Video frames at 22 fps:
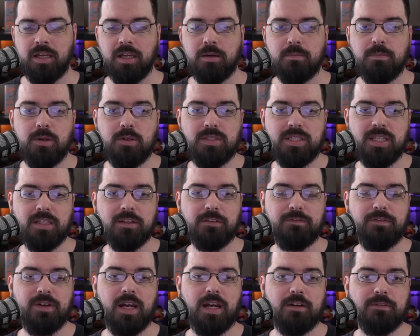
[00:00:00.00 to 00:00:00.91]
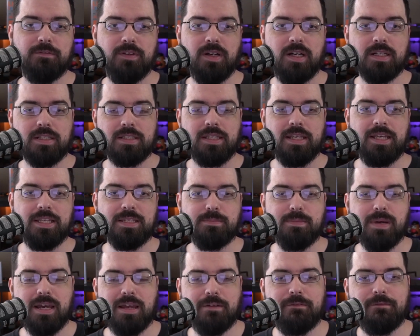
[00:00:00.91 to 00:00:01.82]
Mozilla Firefox is
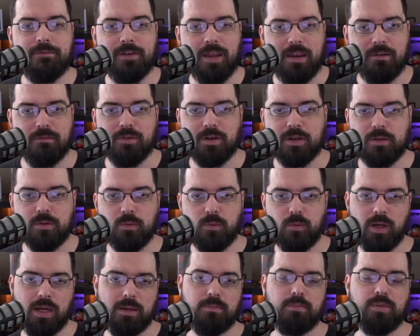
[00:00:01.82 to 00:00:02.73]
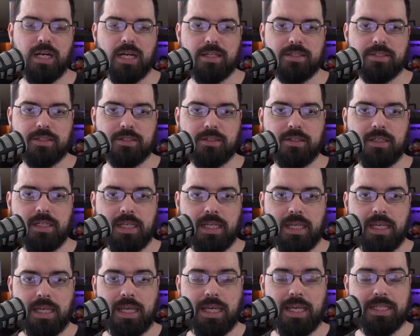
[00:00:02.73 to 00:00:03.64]
my favorite web browser.
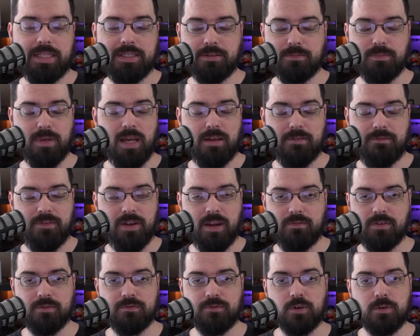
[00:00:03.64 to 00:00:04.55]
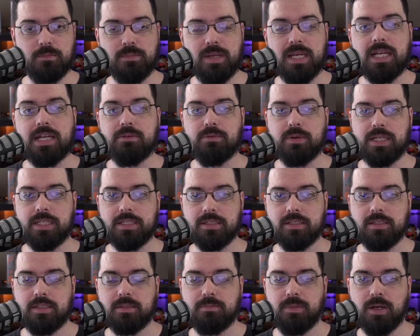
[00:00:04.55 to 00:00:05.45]
It's my favorite for many
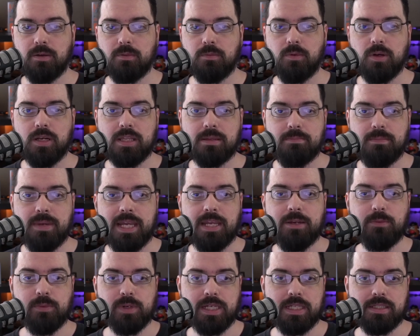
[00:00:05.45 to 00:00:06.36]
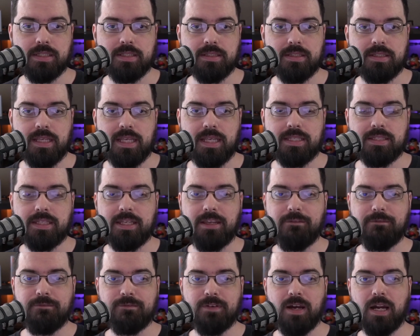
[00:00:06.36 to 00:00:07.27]
reasons, but one of the main reasons is
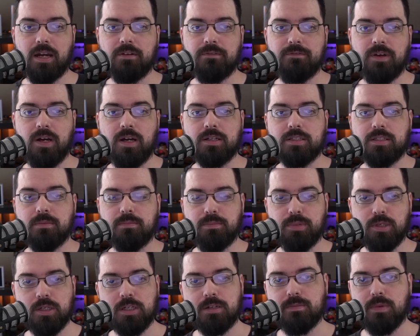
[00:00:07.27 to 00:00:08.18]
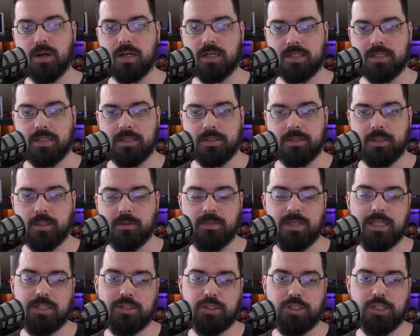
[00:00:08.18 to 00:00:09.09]
the Firefox bookmark system
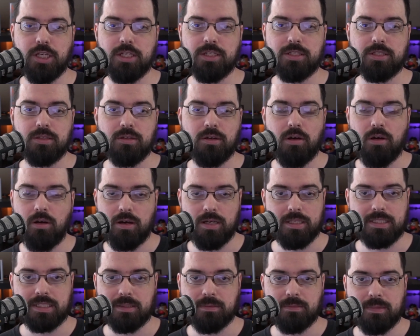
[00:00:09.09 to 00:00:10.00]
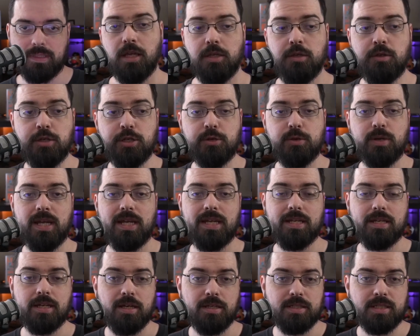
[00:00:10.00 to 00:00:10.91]
is just awesome. You can
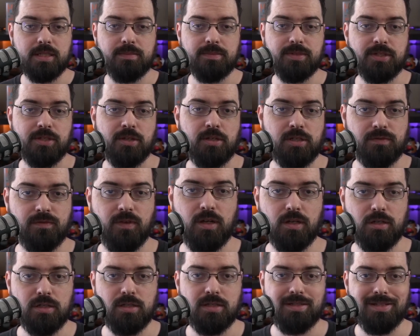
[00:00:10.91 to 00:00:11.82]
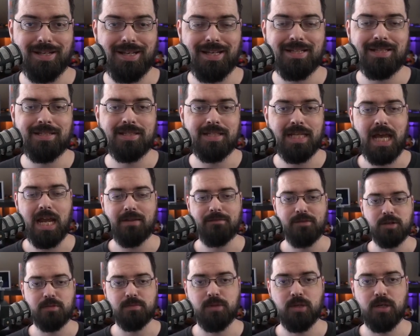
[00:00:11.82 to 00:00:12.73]
create custom search functions inside
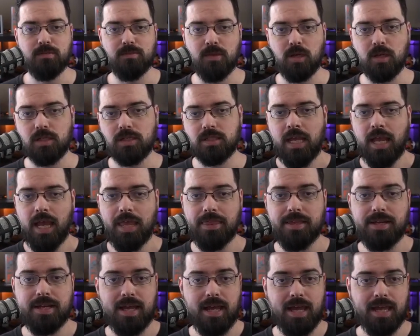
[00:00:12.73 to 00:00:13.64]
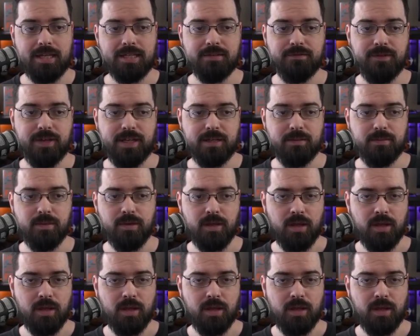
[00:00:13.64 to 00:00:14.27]
of your bookmarks and then activate them